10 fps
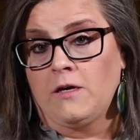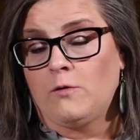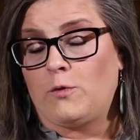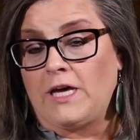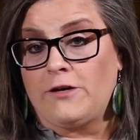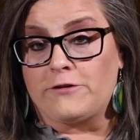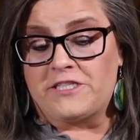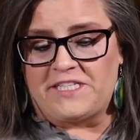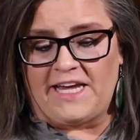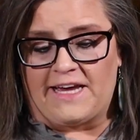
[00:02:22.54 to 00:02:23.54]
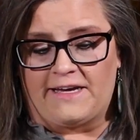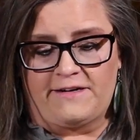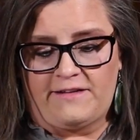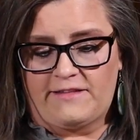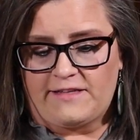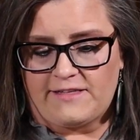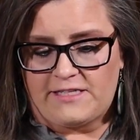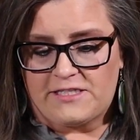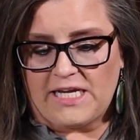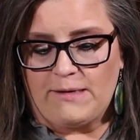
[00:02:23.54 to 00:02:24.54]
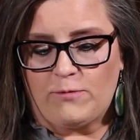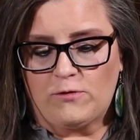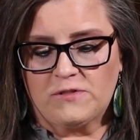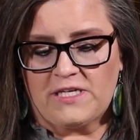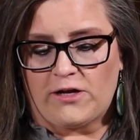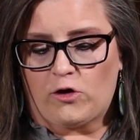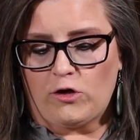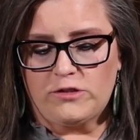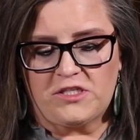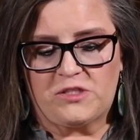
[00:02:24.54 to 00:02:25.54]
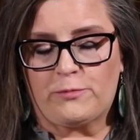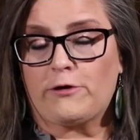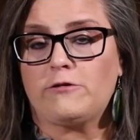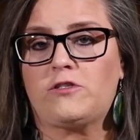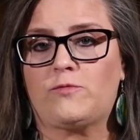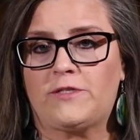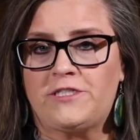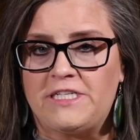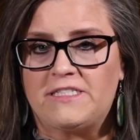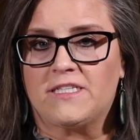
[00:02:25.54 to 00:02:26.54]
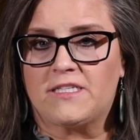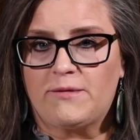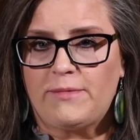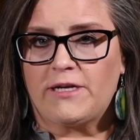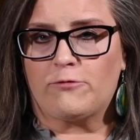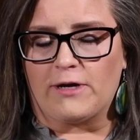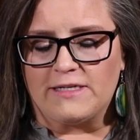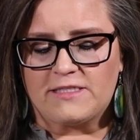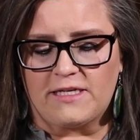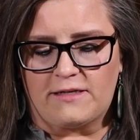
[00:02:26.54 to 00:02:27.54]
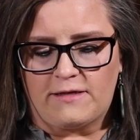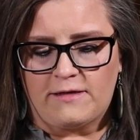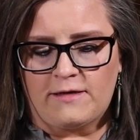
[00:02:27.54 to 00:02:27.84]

We understand that the disciples had all dispersed when Jesus had been arrested,